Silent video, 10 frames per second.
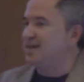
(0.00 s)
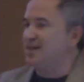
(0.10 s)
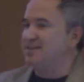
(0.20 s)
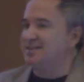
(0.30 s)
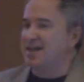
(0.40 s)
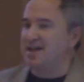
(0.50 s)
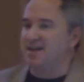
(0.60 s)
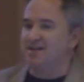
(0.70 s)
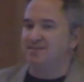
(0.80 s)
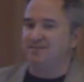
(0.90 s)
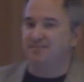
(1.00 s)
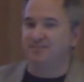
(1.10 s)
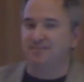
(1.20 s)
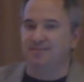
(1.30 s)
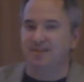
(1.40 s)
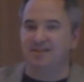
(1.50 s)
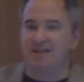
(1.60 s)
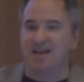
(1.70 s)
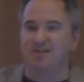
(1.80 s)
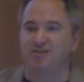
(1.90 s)

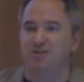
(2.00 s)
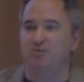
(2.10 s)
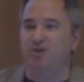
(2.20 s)
an agency,